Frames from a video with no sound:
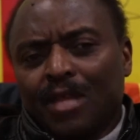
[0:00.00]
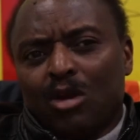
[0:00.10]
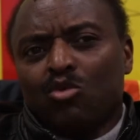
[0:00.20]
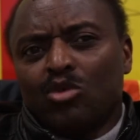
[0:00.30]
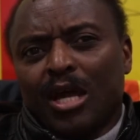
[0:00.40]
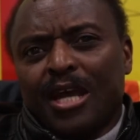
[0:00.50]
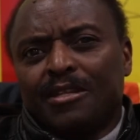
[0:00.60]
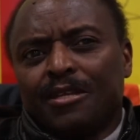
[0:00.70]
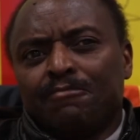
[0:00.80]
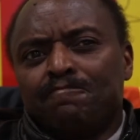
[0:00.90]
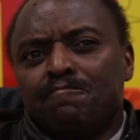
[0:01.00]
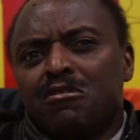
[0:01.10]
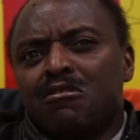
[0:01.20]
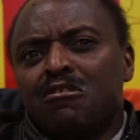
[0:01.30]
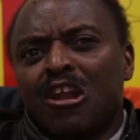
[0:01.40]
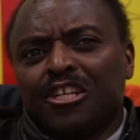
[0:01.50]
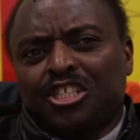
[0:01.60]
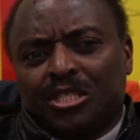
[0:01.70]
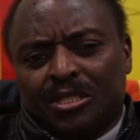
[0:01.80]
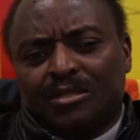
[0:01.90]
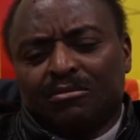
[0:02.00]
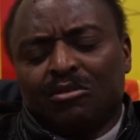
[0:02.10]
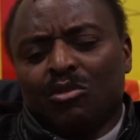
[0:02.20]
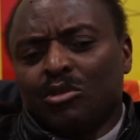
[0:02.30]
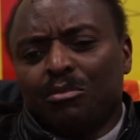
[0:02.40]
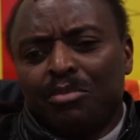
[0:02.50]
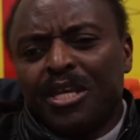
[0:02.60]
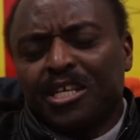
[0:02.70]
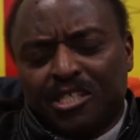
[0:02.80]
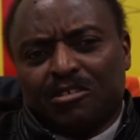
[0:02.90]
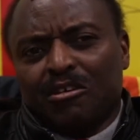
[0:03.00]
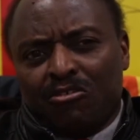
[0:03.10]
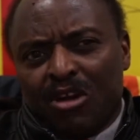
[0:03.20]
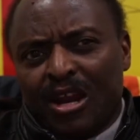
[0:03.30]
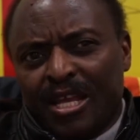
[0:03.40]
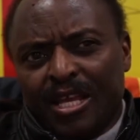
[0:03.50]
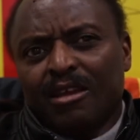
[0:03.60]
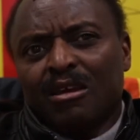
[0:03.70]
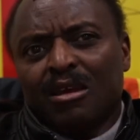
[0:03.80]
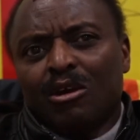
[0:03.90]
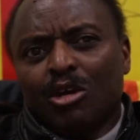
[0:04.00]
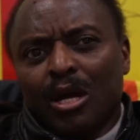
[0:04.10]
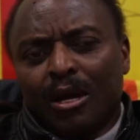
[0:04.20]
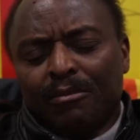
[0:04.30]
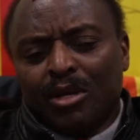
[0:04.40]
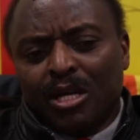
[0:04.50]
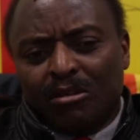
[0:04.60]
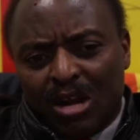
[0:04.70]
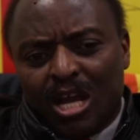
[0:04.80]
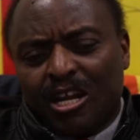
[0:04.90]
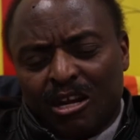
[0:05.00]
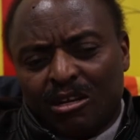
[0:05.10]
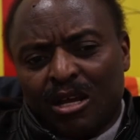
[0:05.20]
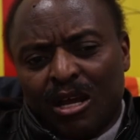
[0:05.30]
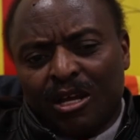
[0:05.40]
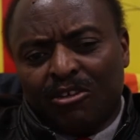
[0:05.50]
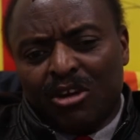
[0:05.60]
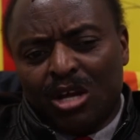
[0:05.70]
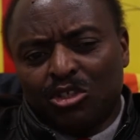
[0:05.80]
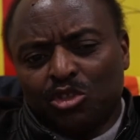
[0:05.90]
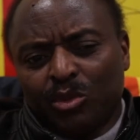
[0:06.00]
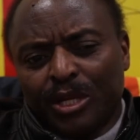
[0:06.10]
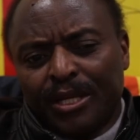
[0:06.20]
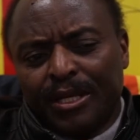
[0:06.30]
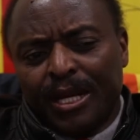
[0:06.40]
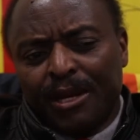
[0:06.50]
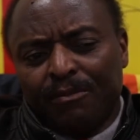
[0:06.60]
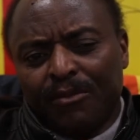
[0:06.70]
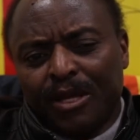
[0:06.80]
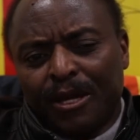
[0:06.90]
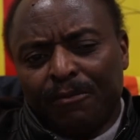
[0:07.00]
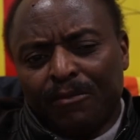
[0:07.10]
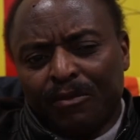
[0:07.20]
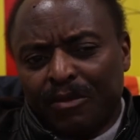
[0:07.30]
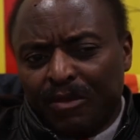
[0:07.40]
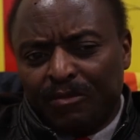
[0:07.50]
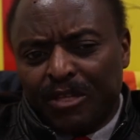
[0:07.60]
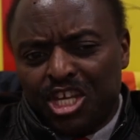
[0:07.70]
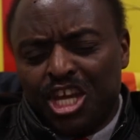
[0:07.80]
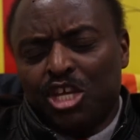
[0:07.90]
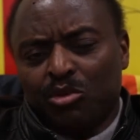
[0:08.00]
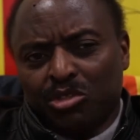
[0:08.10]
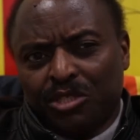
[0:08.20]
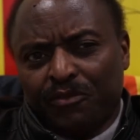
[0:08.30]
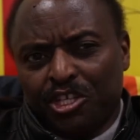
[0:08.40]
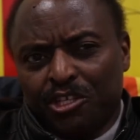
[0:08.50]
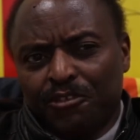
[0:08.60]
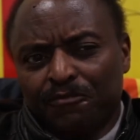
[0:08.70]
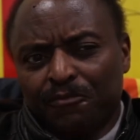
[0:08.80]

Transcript: Kaunda had the largest or the biggest rally crowds when the year he was defeated,